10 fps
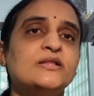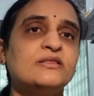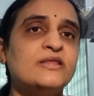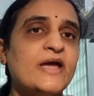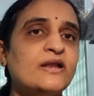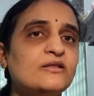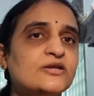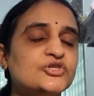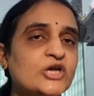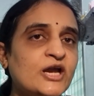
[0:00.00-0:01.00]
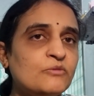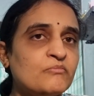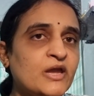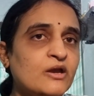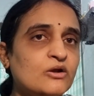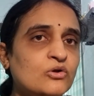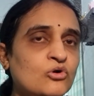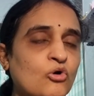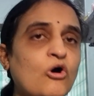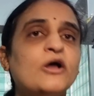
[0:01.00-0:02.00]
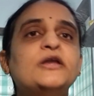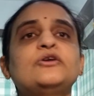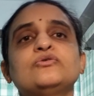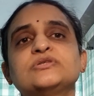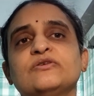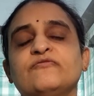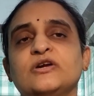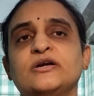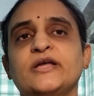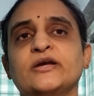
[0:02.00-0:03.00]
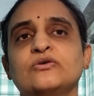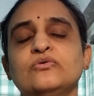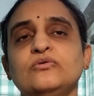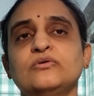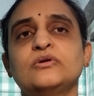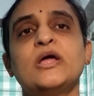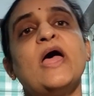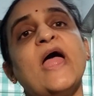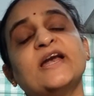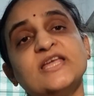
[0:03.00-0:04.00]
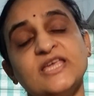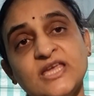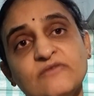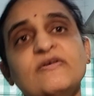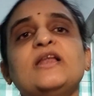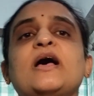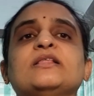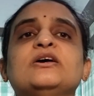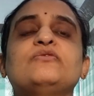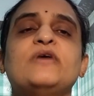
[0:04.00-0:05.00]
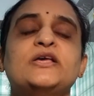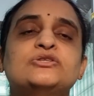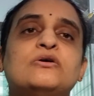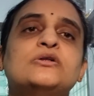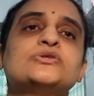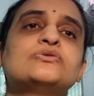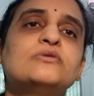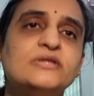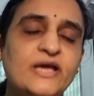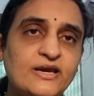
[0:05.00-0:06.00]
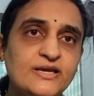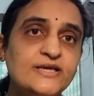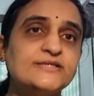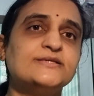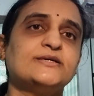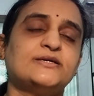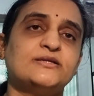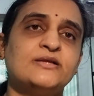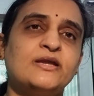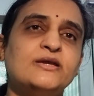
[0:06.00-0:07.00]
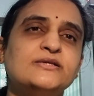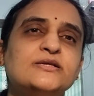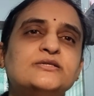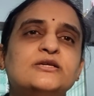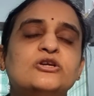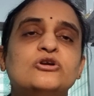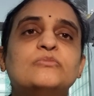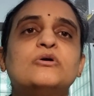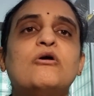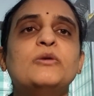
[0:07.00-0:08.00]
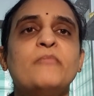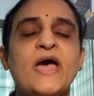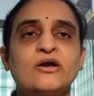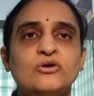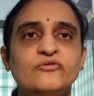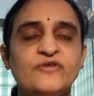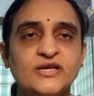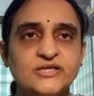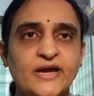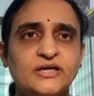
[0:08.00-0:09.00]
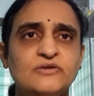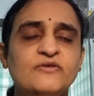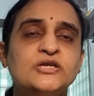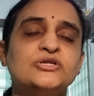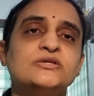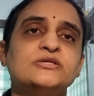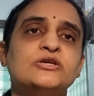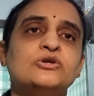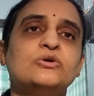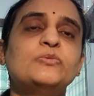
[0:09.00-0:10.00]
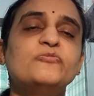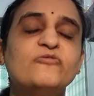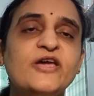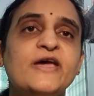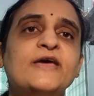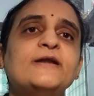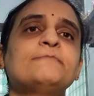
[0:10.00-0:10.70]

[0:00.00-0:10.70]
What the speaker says: then the child may go on into severe dengue, and even otherwise also there is a syndrome called macrophage activation syndrome, where